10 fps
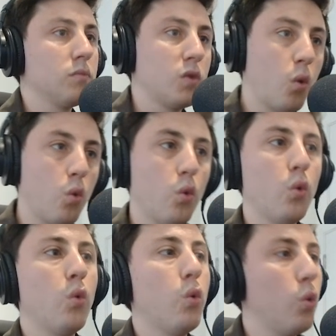
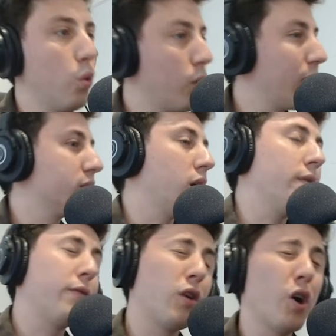Ooh, I
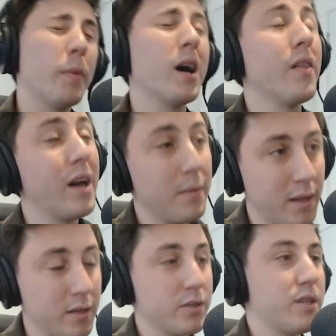forgot about that, but
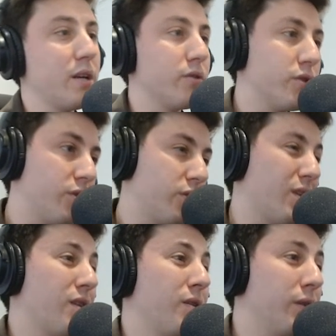that just sounds
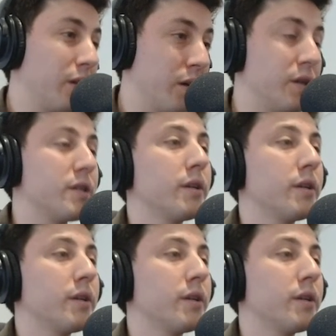so good.